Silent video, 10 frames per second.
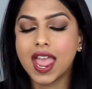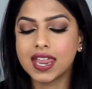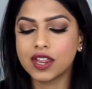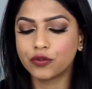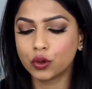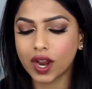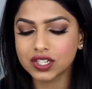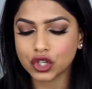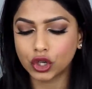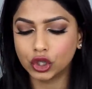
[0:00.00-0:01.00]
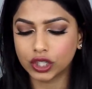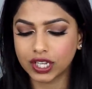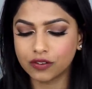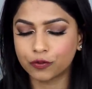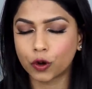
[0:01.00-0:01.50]
And if you guys are
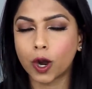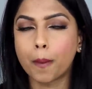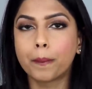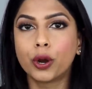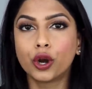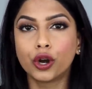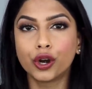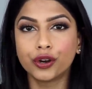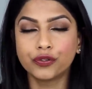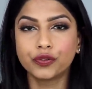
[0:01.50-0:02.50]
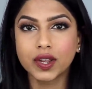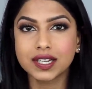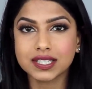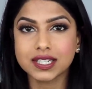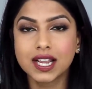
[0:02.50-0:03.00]
looking for a
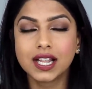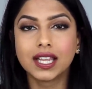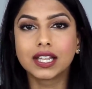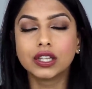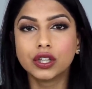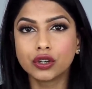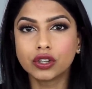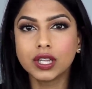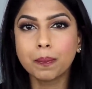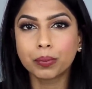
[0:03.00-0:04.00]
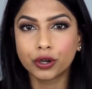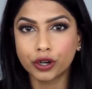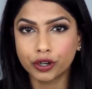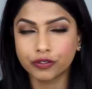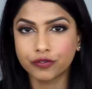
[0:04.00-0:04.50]
perfect, like literally
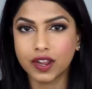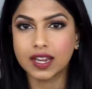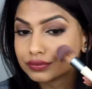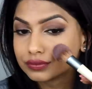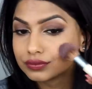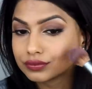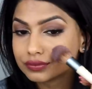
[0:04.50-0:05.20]
perfect